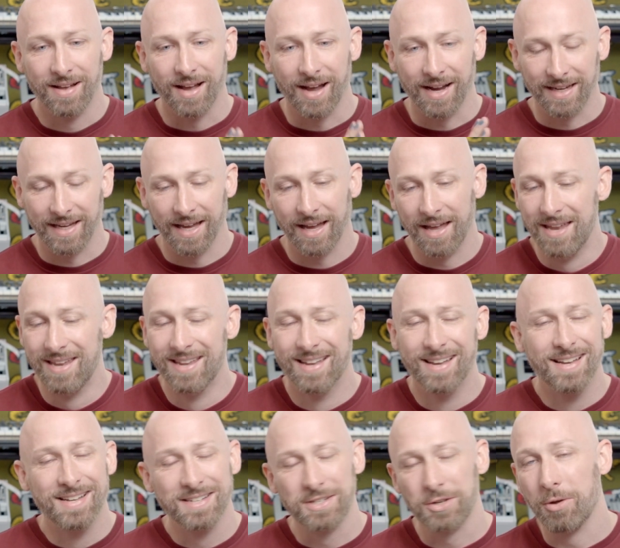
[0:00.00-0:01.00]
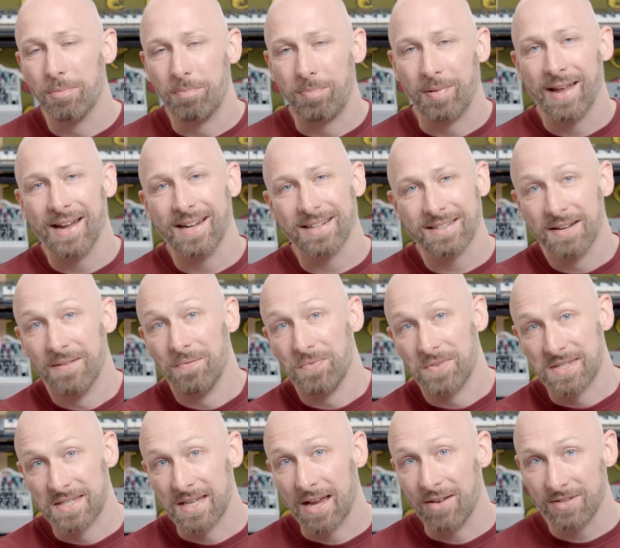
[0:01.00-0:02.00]
Again, so you play it
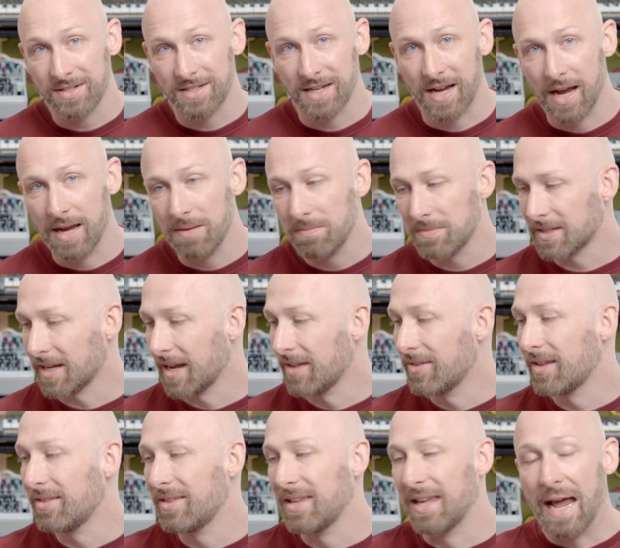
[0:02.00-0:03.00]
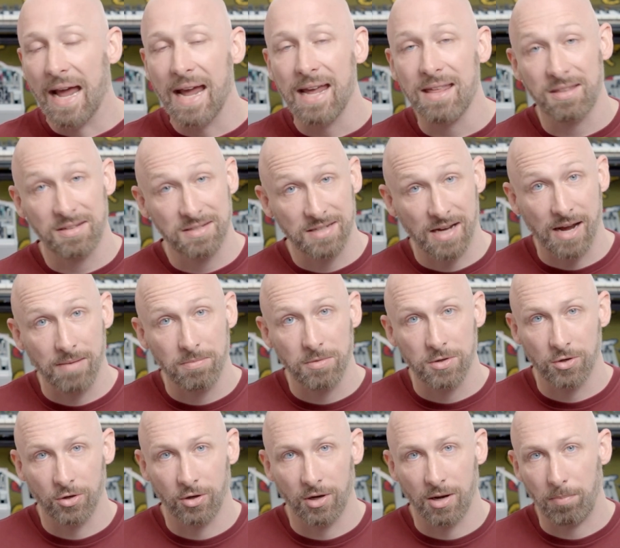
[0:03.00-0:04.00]
7 times, and then the 8th time that
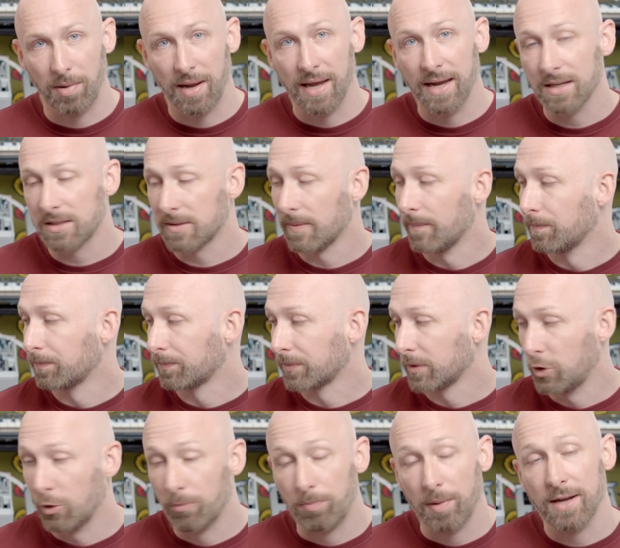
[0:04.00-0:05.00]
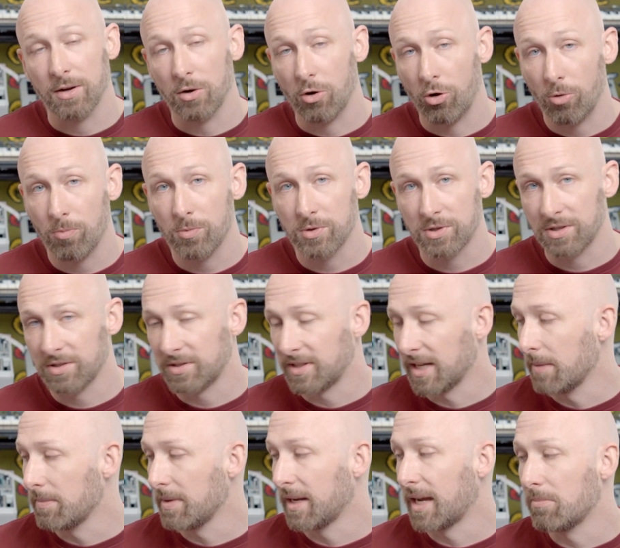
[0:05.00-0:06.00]
you're going to play it, you play it almost the
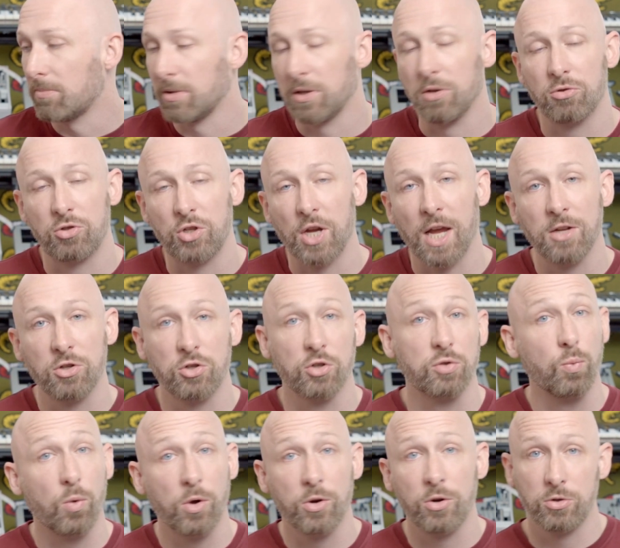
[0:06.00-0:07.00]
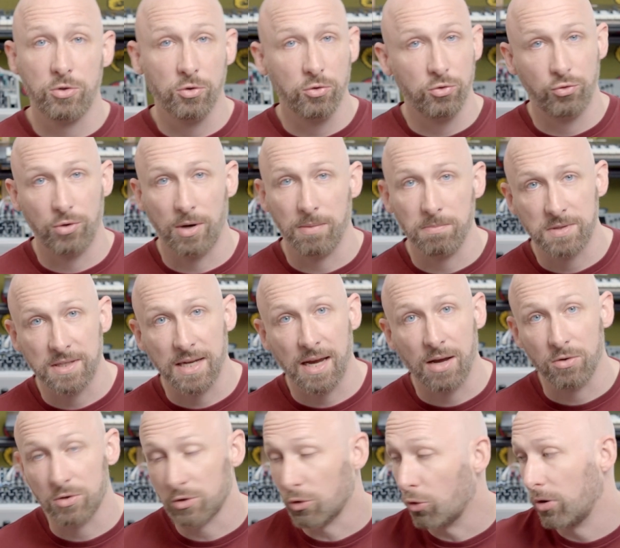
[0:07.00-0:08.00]
same again, but you change just 1 or 2 drum
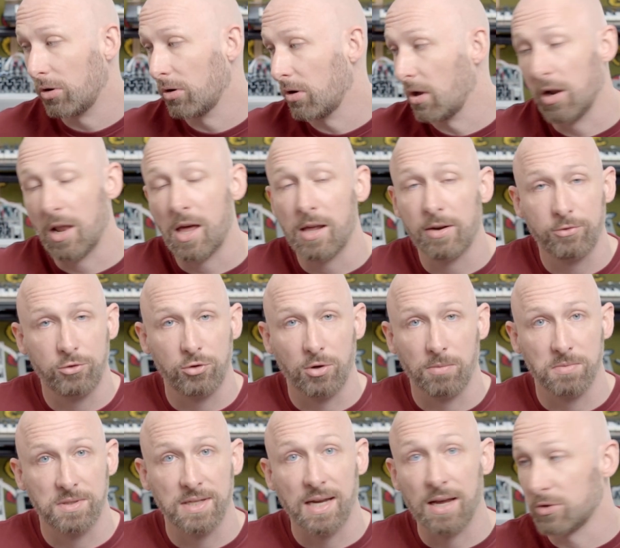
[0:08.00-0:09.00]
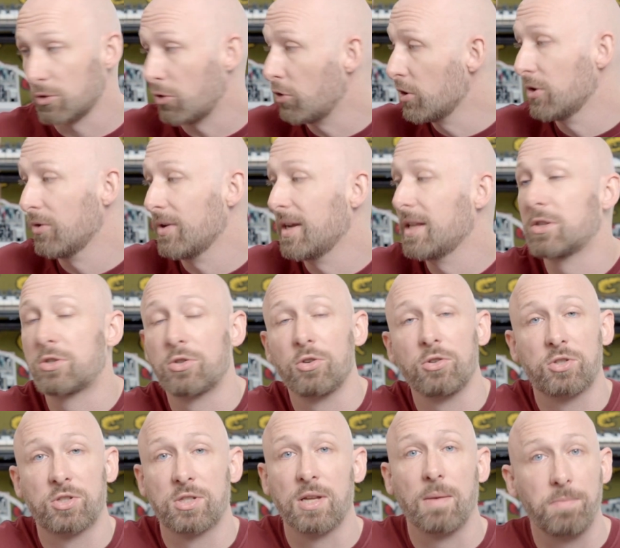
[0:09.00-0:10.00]
sounds, or a lot of drum sounds, or you
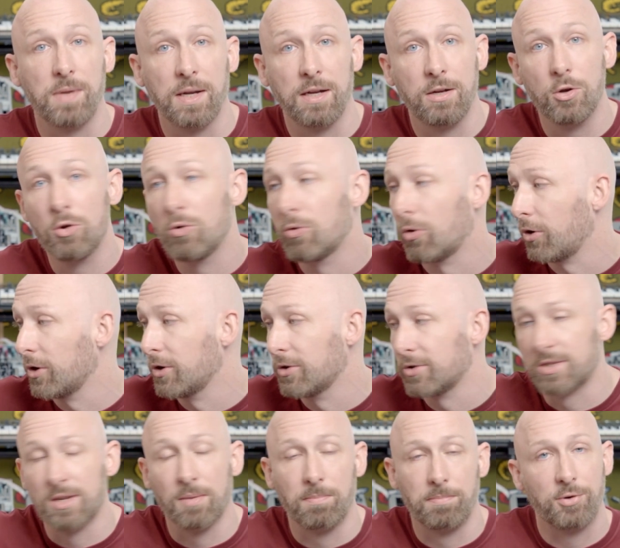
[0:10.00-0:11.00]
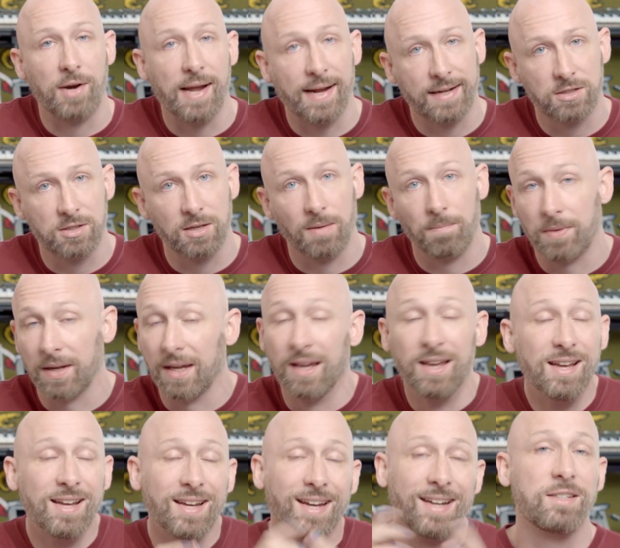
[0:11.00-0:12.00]
insert something new, or you subtract something.
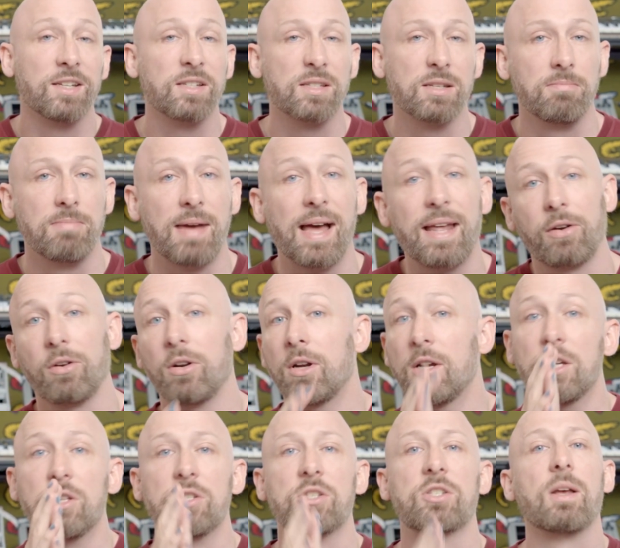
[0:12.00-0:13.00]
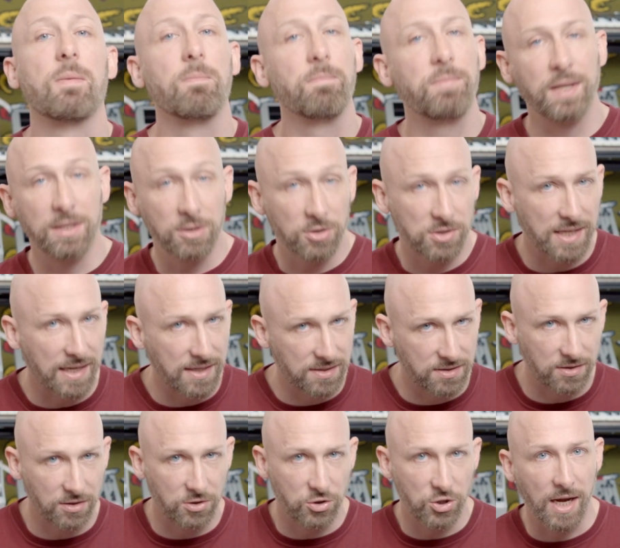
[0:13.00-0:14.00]
It doesn't matter. Something just has
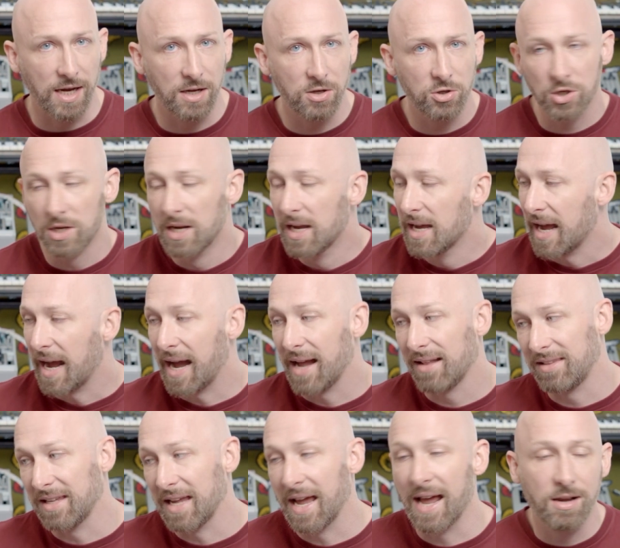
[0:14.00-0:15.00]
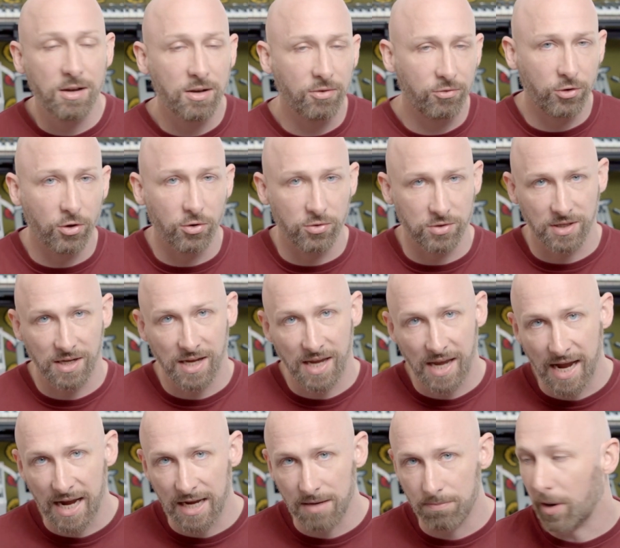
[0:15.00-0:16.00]
to change at the end of those
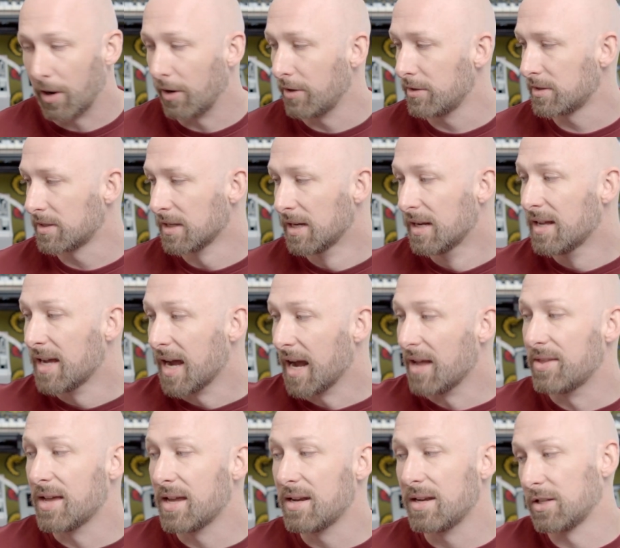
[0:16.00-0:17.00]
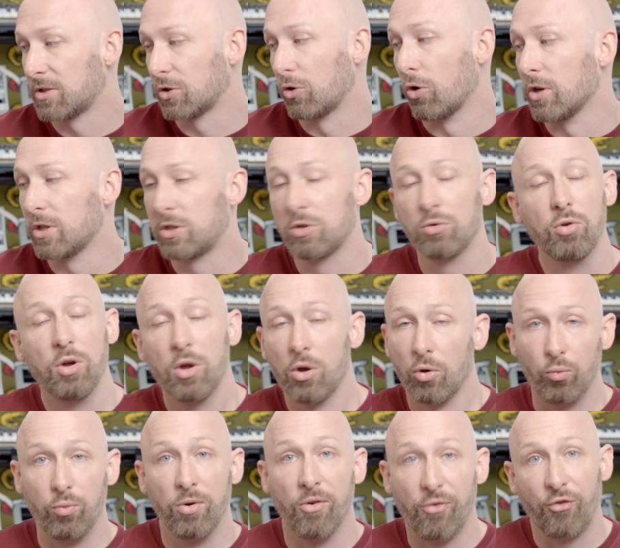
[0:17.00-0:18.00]
8 bars, and then it's going to
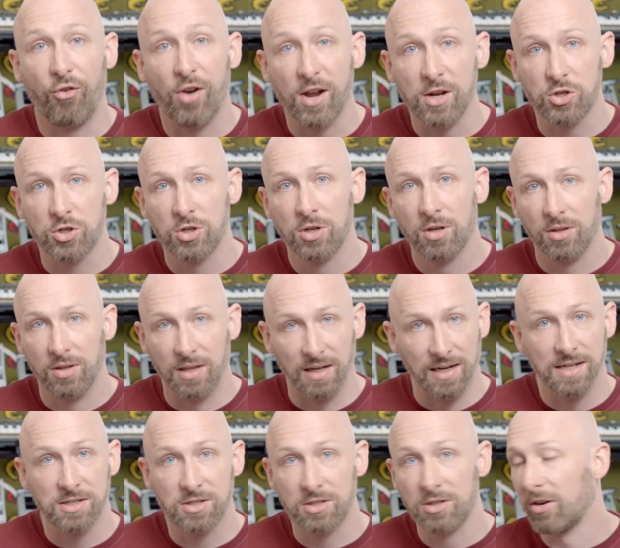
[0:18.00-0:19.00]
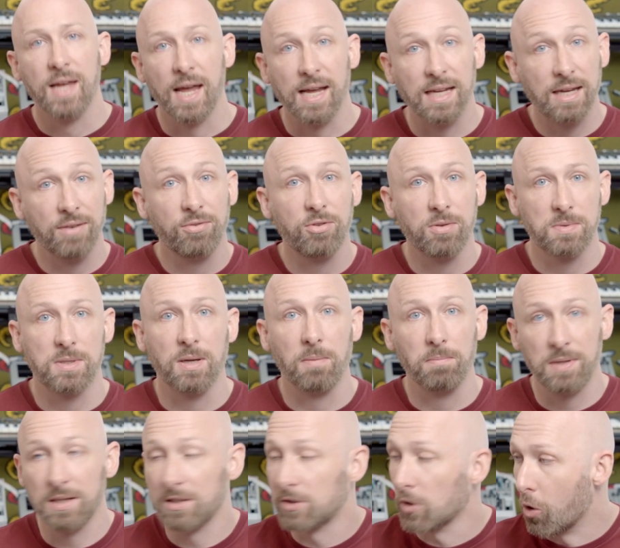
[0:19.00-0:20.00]
refresh the listener and give them
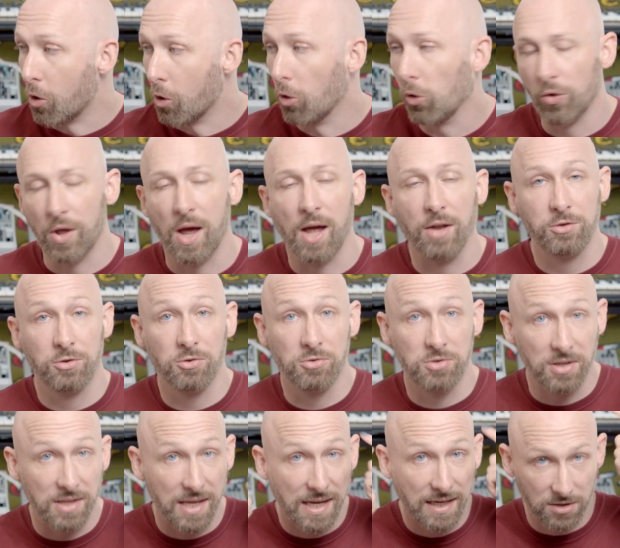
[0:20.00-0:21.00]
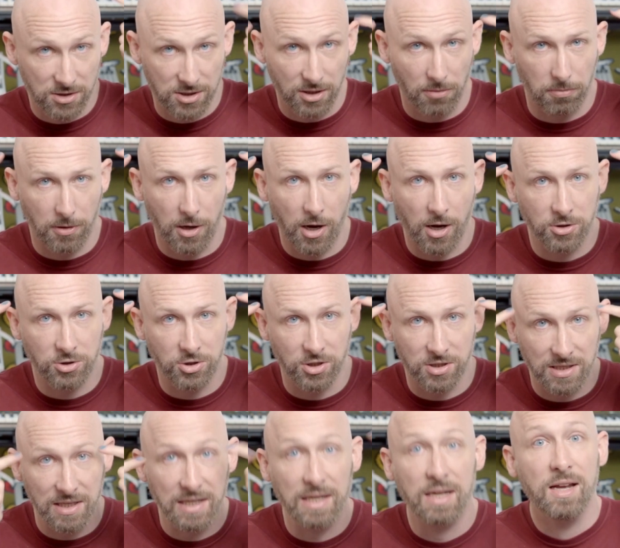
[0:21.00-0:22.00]
something to hold on to so they can
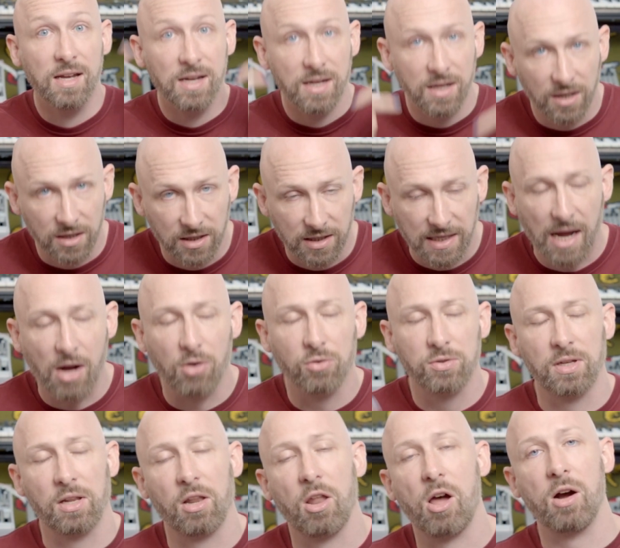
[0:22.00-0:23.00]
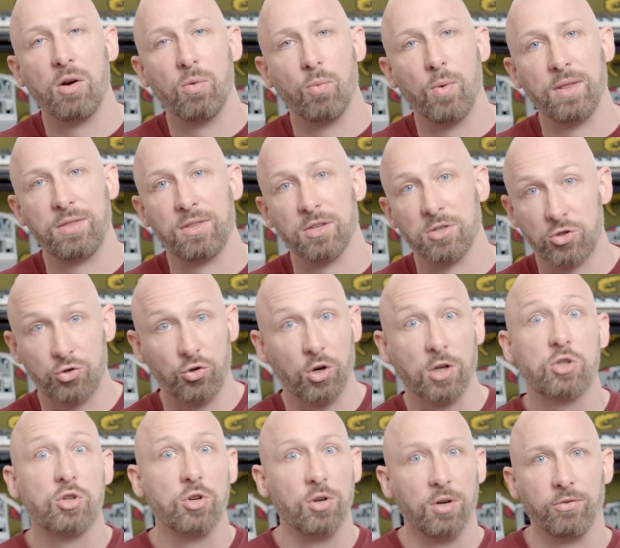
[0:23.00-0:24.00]
subconsciously count along with the
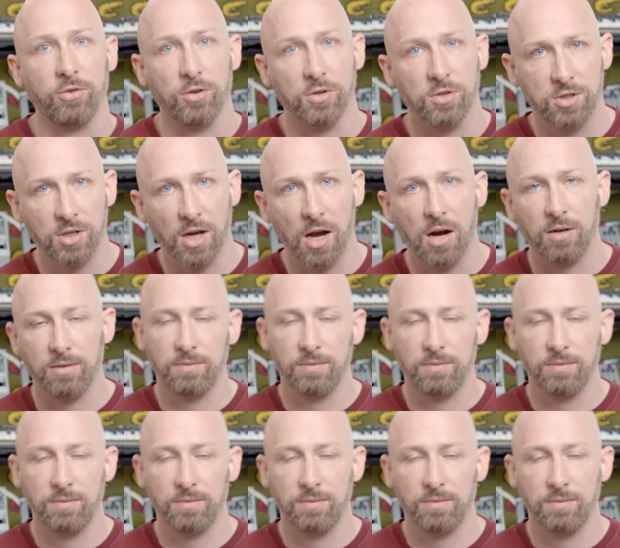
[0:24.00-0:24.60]
structure of your song.